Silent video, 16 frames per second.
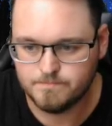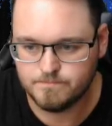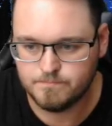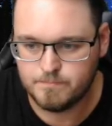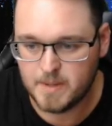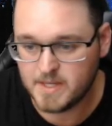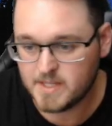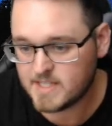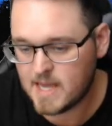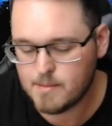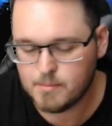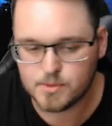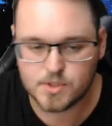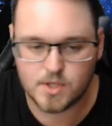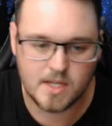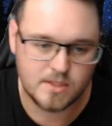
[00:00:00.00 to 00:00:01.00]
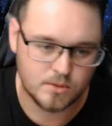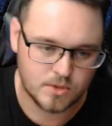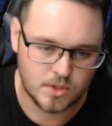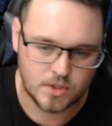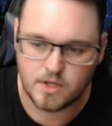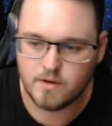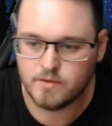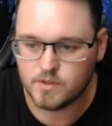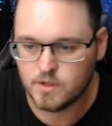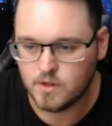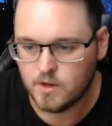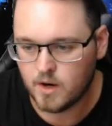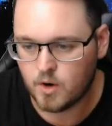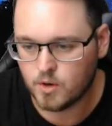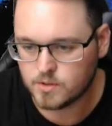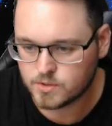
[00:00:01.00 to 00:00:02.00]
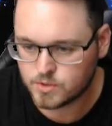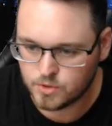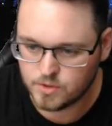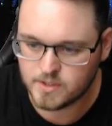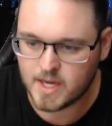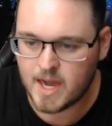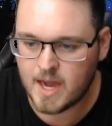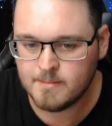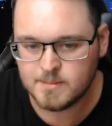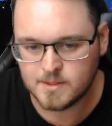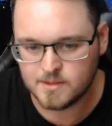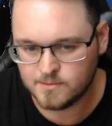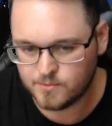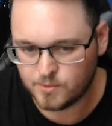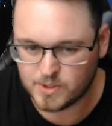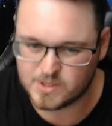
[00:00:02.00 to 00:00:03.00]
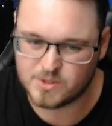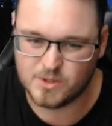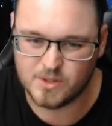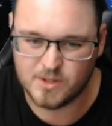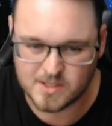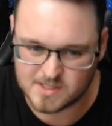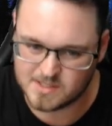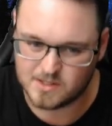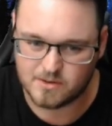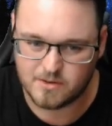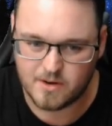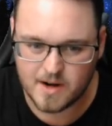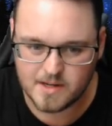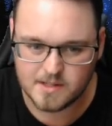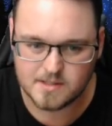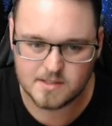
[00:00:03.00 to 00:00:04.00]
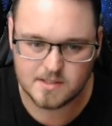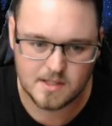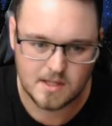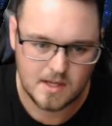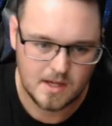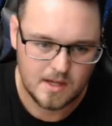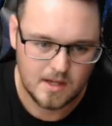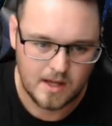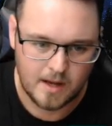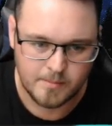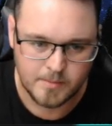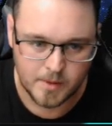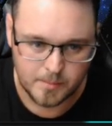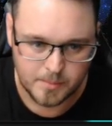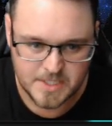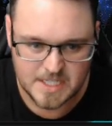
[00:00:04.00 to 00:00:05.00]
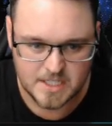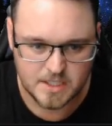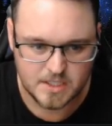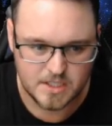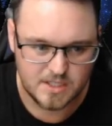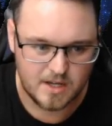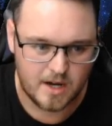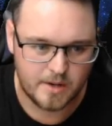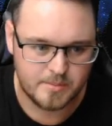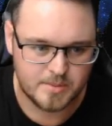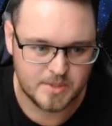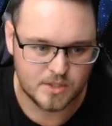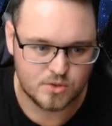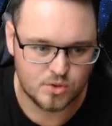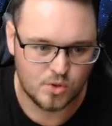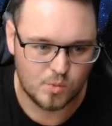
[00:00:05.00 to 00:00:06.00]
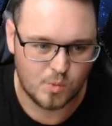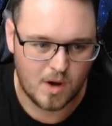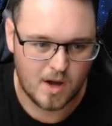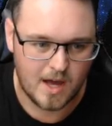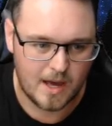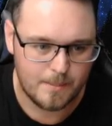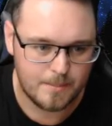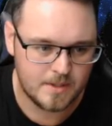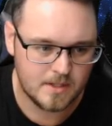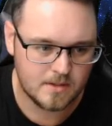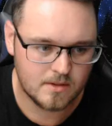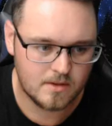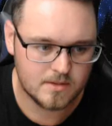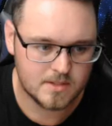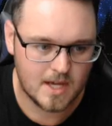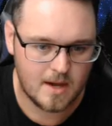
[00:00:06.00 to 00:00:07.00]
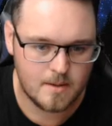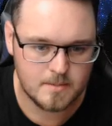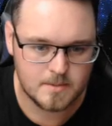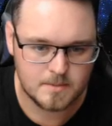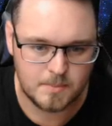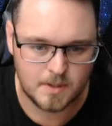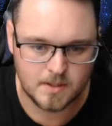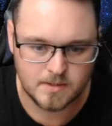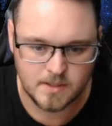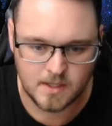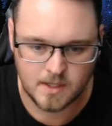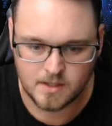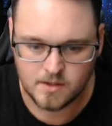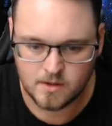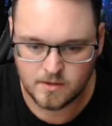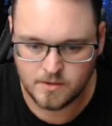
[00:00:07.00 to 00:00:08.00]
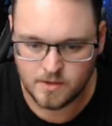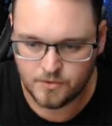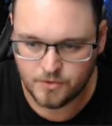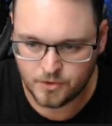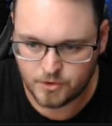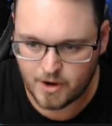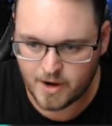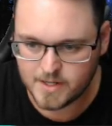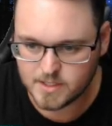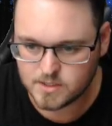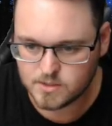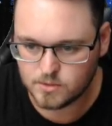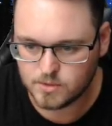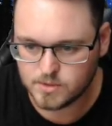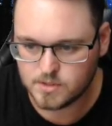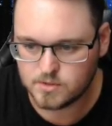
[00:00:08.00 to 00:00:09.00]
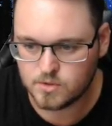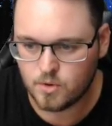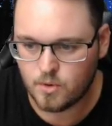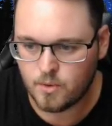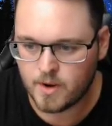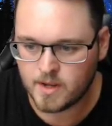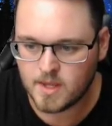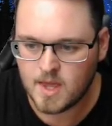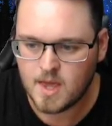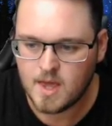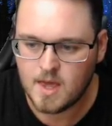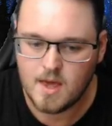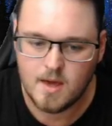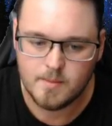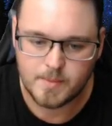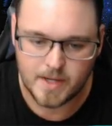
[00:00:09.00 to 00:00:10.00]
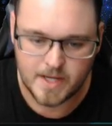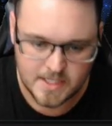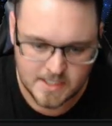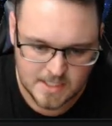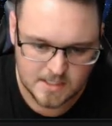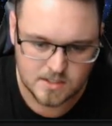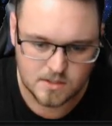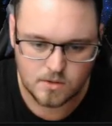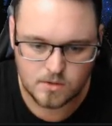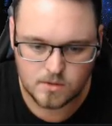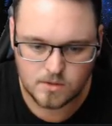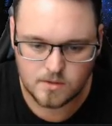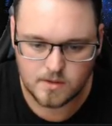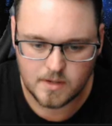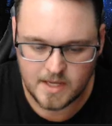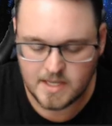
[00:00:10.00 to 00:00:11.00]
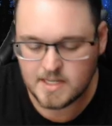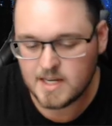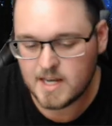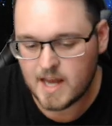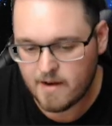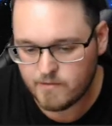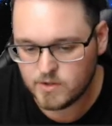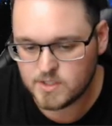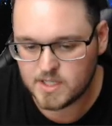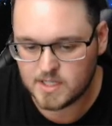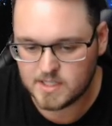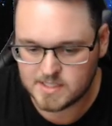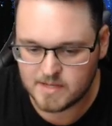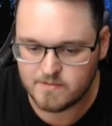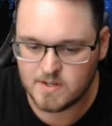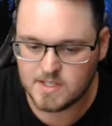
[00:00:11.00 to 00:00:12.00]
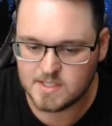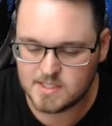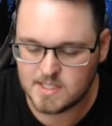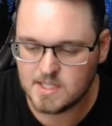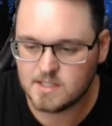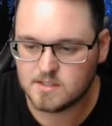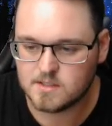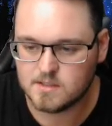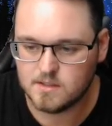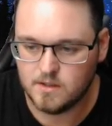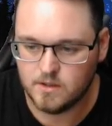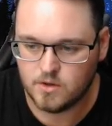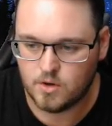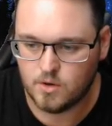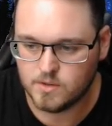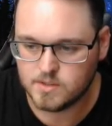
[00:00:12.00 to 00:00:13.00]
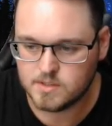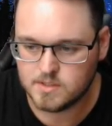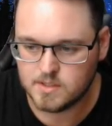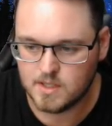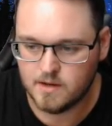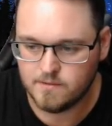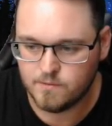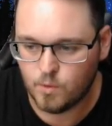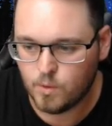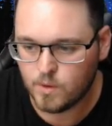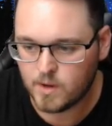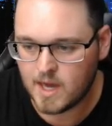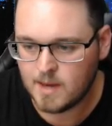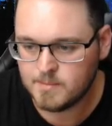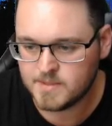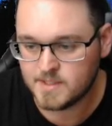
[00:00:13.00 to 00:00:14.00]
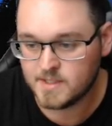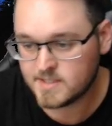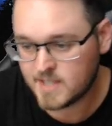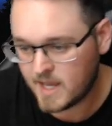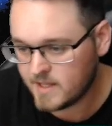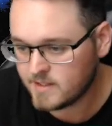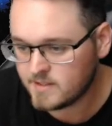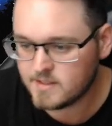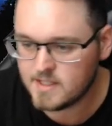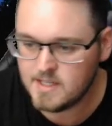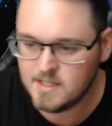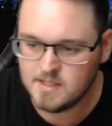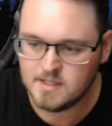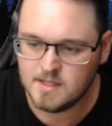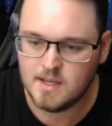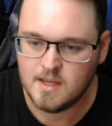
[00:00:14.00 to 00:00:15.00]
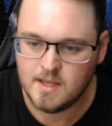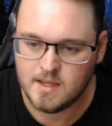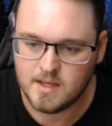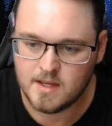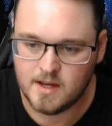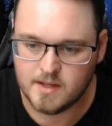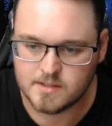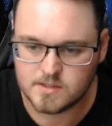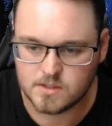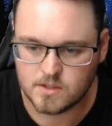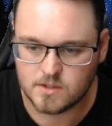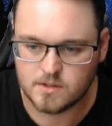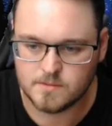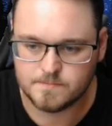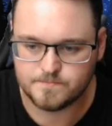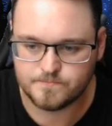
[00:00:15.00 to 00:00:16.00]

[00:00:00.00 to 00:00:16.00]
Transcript: big sample size. It was only across 2 games, and 42 isn't the greatest. I'm not particularly 100% sure what happened in those games, but yeah, not the greatest source of scoring. But he did average a 76 across 4 games in the Talent League. But